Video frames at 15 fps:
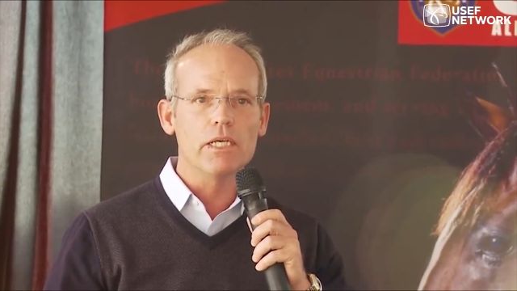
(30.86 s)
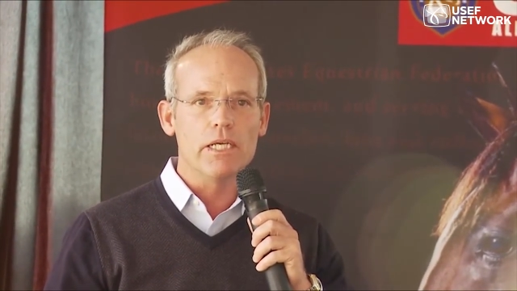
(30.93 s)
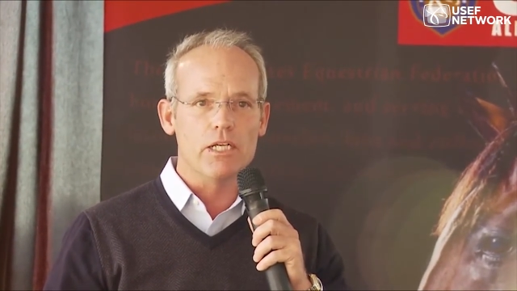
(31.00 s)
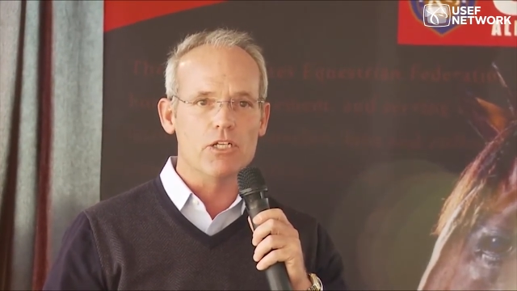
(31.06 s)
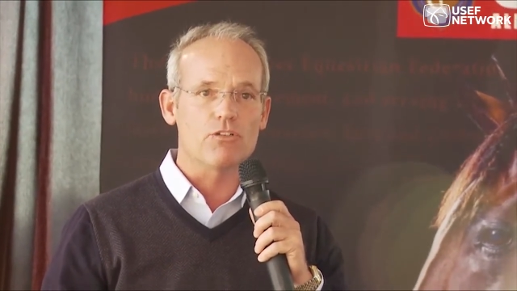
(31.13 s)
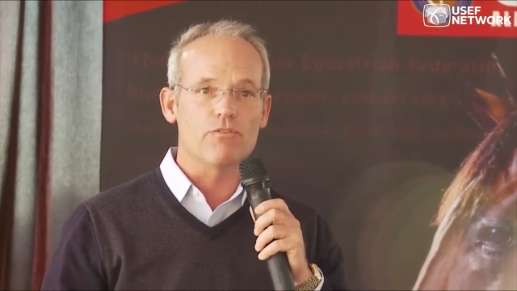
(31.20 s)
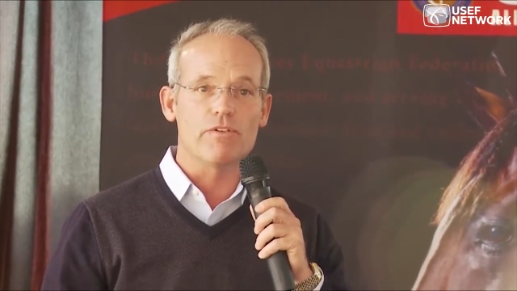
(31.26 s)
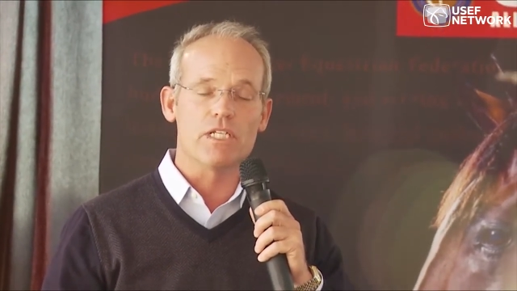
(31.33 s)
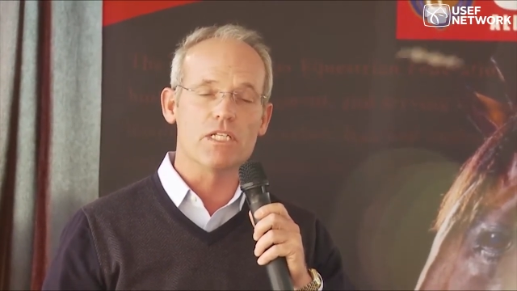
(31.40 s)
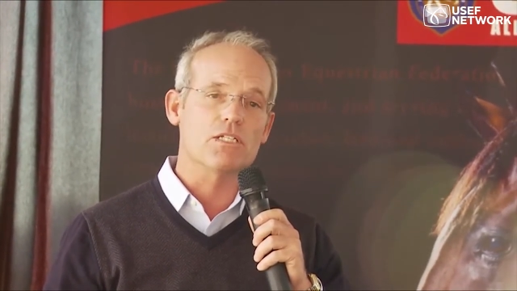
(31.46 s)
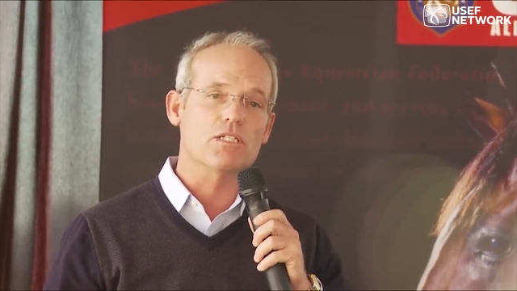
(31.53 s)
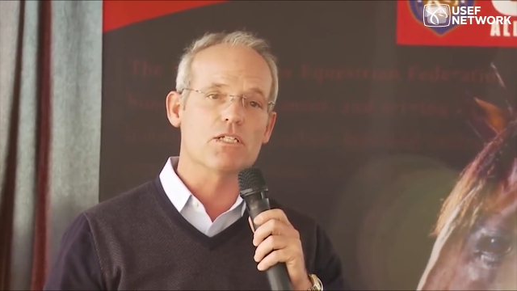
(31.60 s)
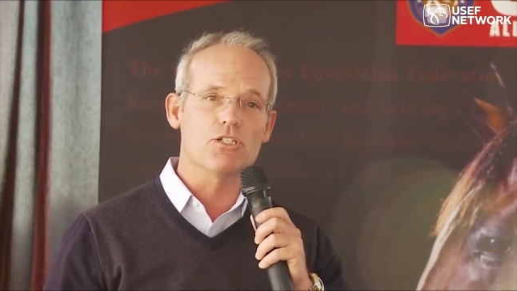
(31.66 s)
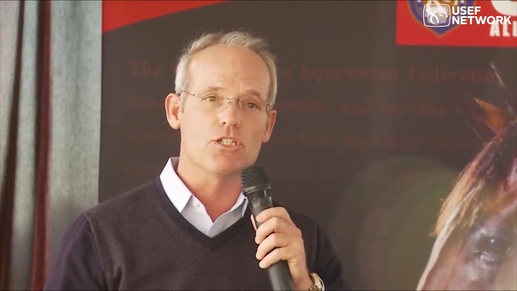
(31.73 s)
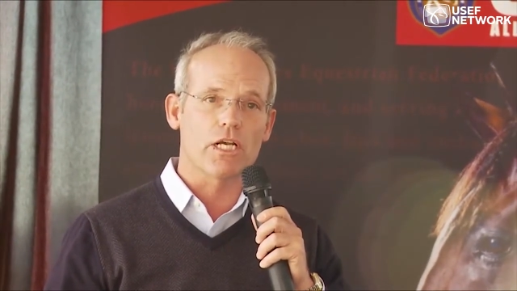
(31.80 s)

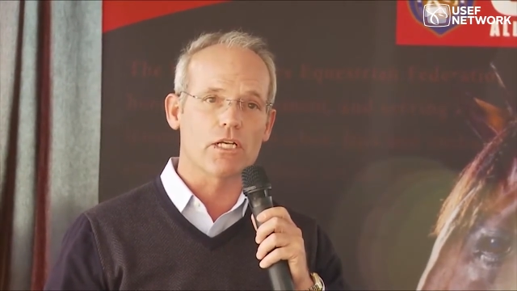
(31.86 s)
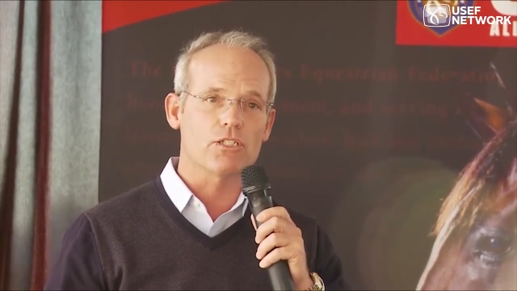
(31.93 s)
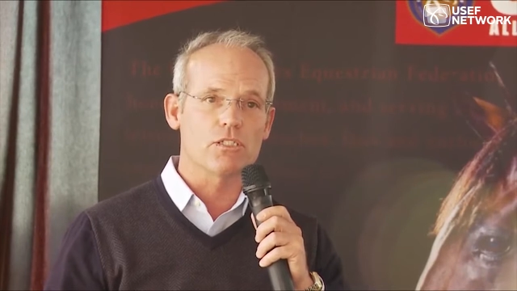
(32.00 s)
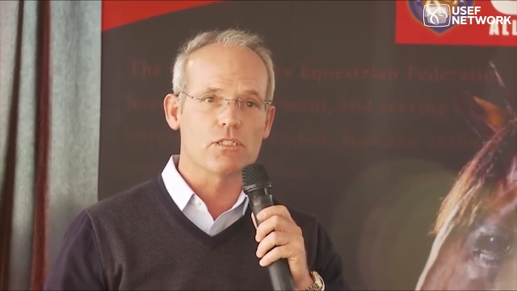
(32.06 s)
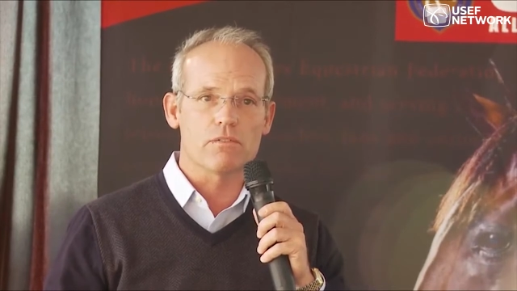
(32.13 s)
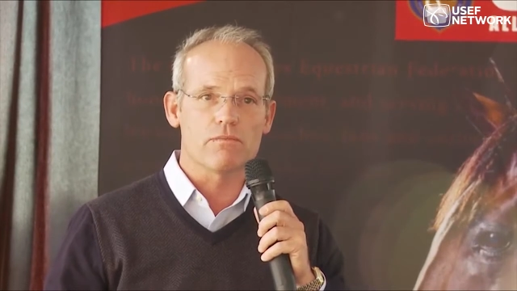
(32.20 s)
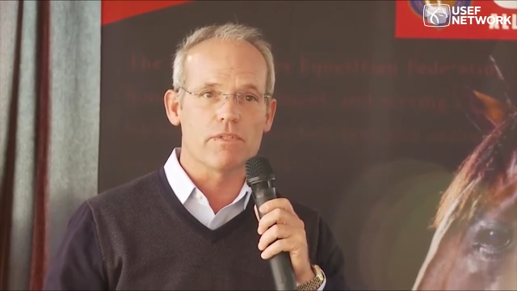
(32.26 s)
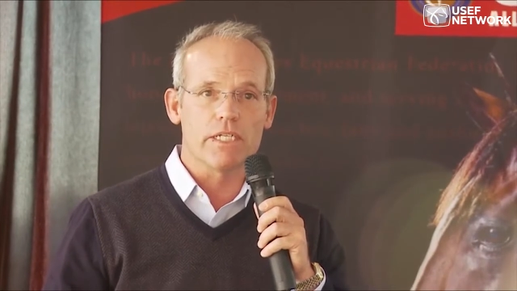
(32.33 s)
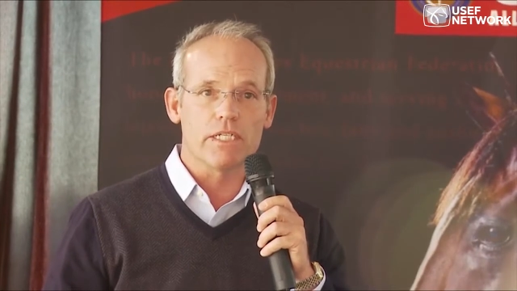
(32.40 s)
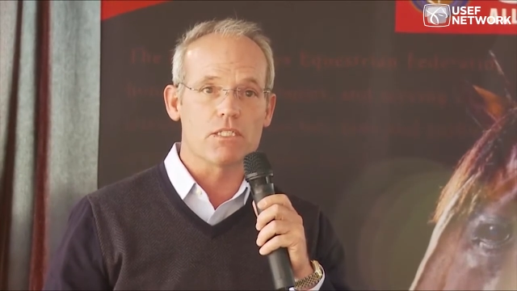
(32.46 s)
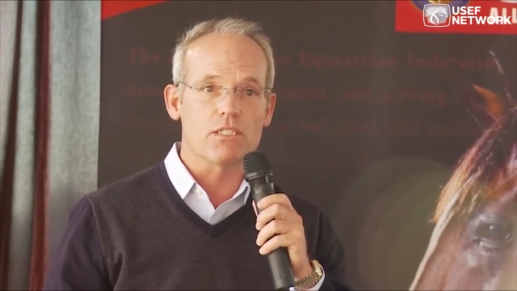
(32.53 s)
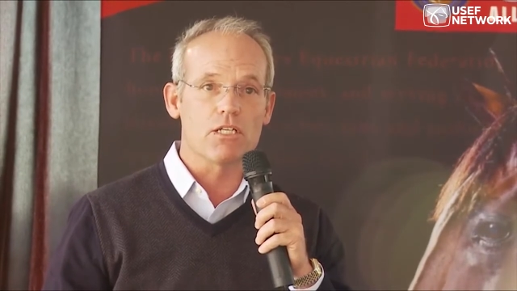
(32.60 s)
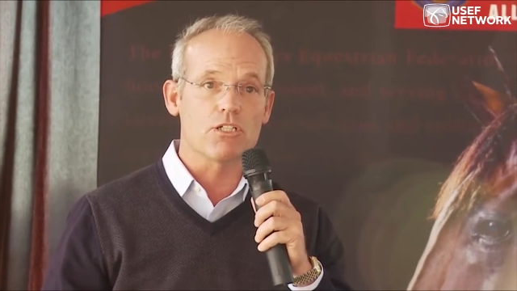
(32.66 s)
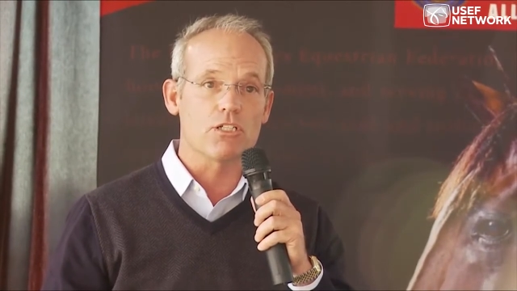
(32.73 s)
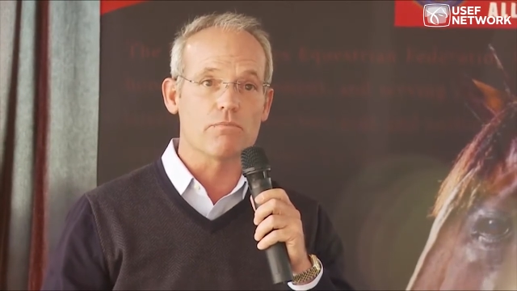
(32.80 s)
intravenous injections of things
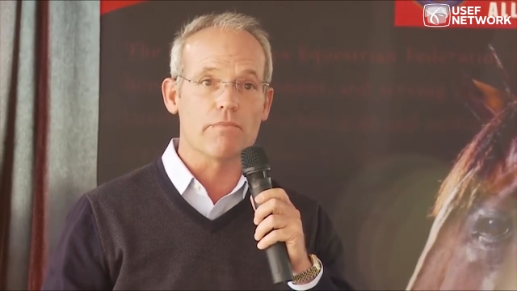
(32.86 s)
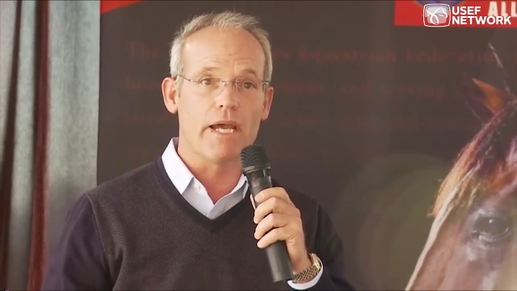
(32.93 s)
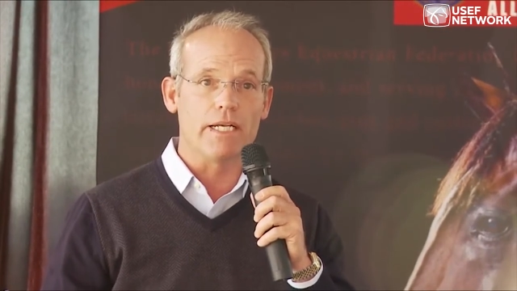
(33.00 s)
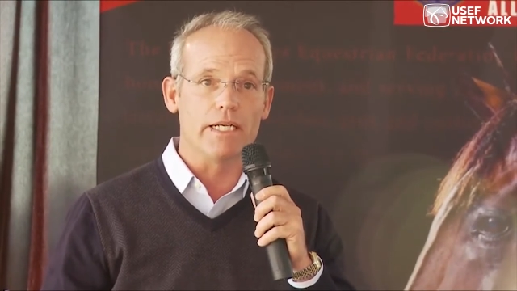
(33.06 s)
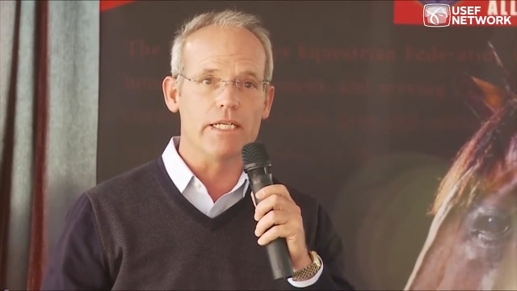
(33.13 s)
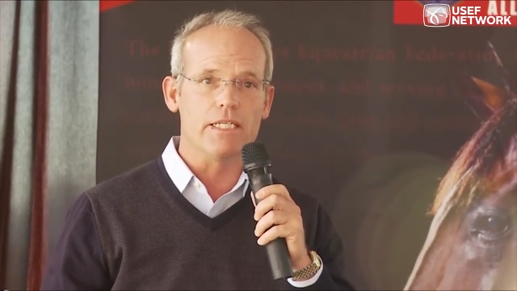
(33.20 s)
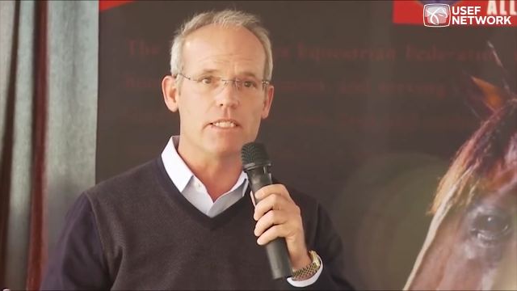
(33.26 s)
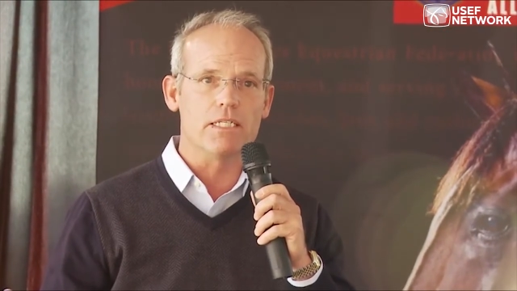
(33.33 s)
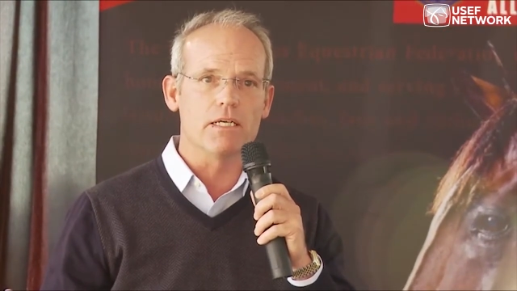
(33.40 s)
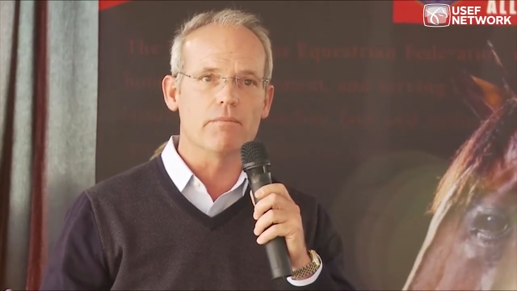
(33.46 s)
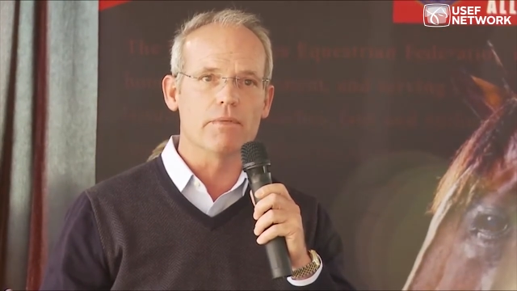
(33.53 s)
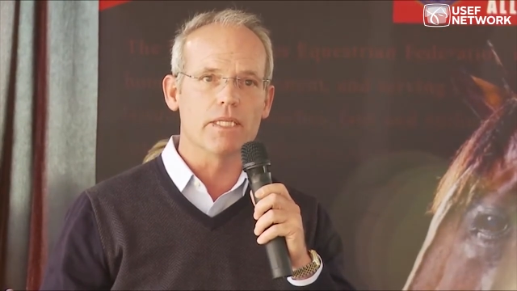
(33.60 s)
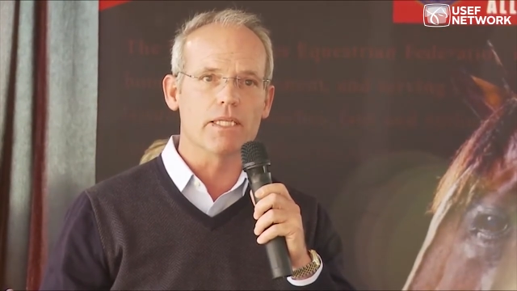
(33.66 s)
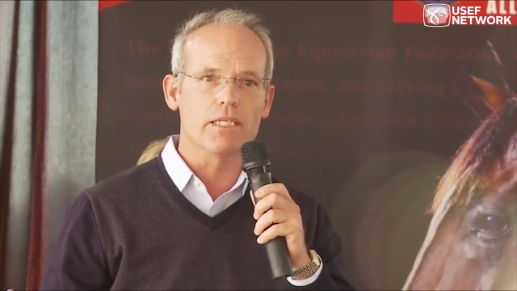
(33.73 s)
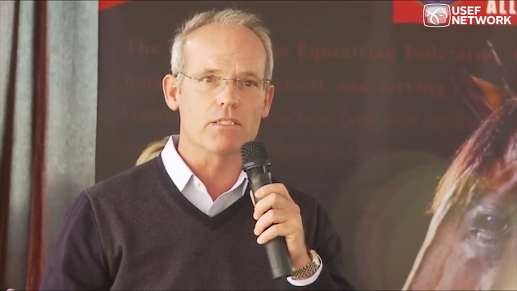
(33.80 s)
such as magnesium
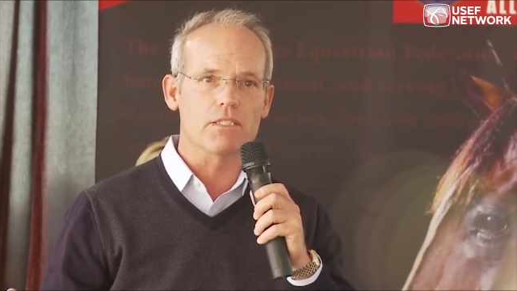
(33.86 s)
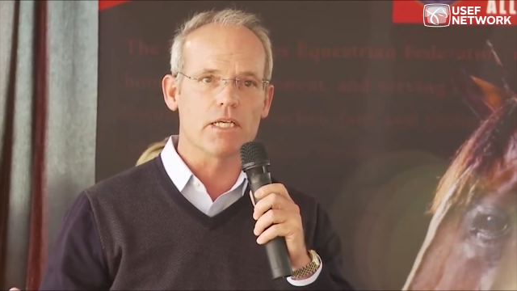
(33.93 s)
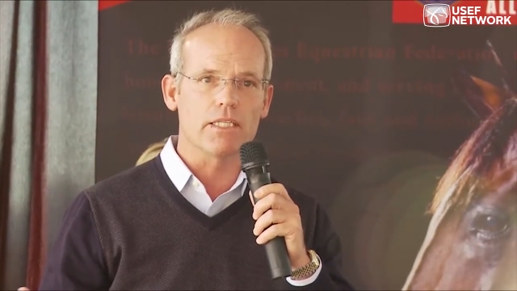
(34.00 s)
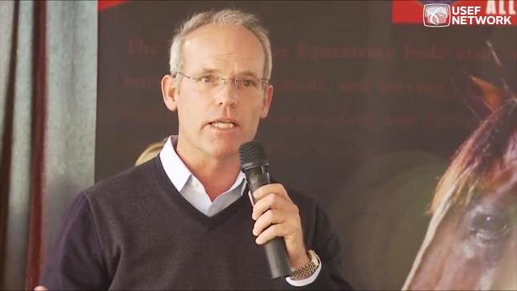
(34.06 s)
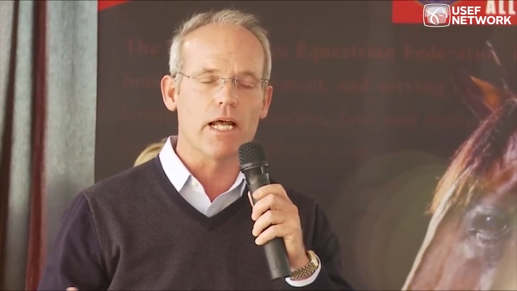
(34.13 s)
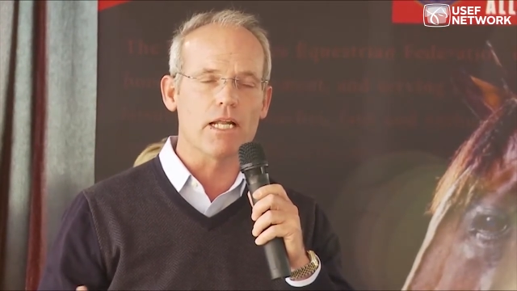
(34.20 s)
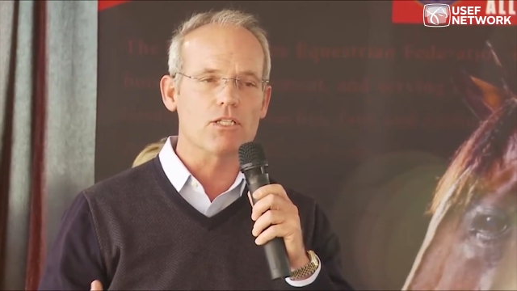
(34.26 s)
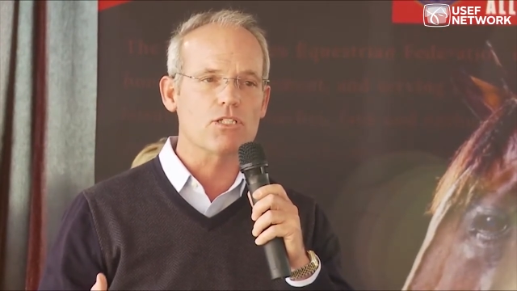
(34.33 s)
and things like that.